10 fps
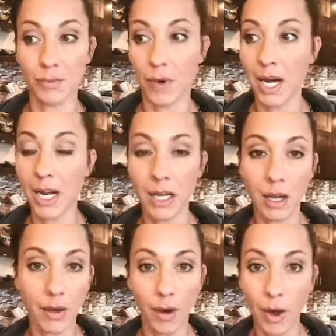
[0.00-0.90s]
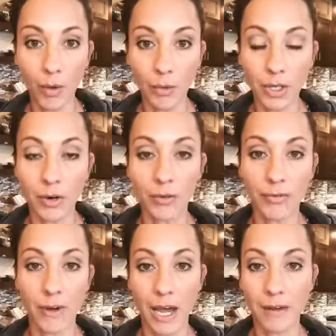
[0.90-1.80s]
writing out, you know,
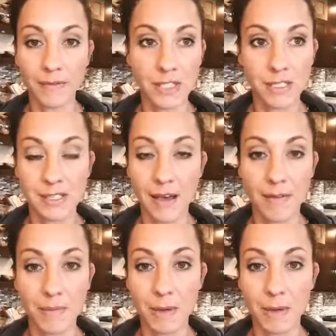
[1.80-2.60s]
five to seven,